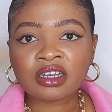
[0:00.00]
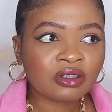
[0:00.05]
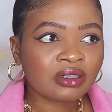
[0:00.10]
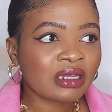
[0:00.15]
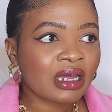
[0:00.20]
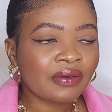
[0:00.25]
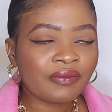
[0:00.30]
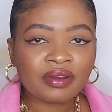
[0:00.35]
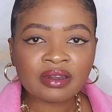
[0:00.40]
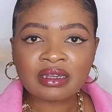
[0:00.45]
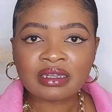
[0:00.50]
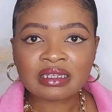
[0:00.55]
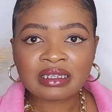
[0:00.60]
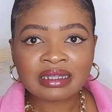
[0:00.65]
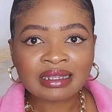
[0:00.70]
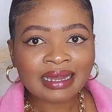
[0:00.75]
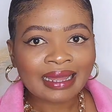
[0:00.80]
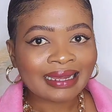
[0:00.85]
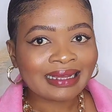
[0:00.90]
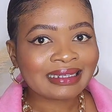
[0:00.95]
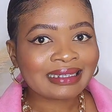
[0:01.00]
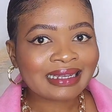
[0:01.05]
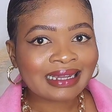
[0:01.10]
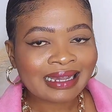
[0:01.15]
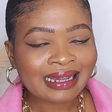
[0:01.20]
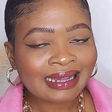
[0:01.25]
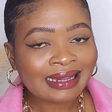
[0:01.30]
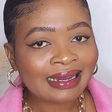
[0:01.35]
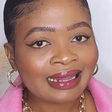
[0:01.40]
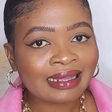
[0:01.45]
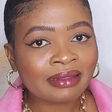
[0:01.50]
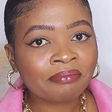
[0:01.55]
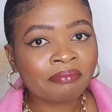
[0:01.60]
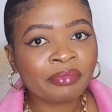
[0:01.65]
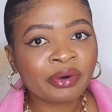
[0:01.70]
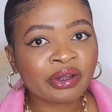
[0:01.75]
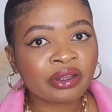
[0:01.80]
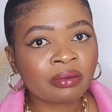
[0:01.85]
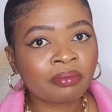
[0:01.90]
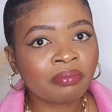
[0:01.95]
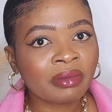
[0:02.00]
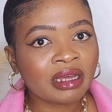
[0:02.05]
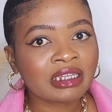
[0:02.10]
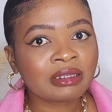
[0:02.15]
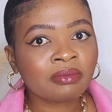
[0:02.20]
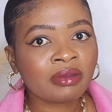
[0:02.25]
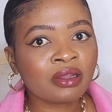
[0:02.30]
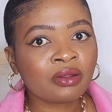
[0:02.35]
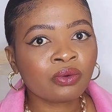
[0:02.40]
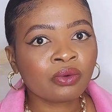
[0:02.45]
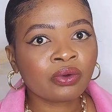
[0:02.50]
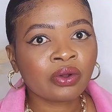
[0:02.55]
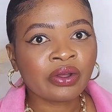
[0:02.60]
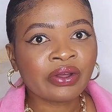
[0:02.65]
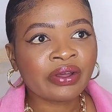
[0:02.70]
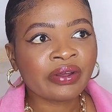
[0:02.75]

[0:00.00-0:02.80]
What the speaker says: Just having this nice clean bun makes me look.